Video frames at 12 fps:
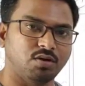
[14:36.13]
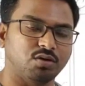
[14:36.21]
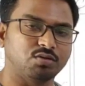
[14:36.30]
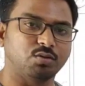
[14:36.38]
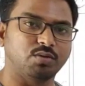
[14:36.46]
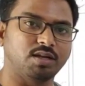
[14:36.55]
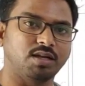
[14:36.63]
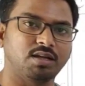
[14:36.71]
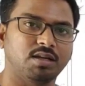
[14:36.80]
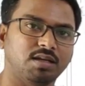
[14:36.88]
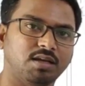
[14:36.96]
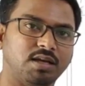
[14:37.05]
so we can
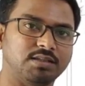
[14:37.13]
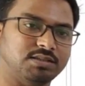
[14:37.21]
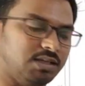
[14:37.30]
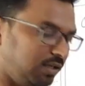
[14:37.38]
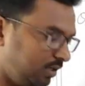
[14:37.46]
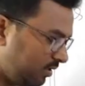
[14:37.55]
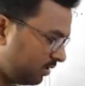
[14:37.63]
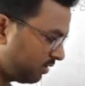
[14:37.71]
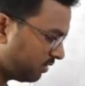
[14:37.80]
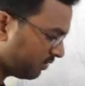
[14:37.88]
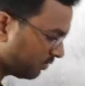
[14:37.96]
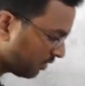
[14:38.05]
cancel it.
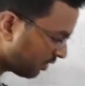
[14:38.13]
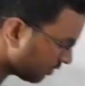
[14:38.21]
Okay,